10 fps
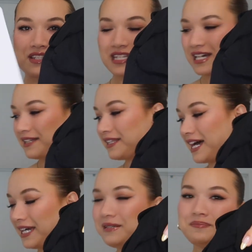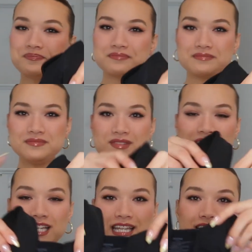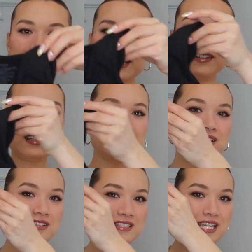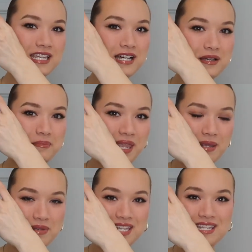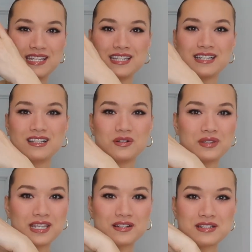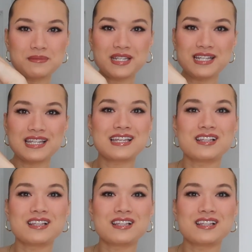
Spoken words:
I see it online, it literally looks like a baby clothing or something, like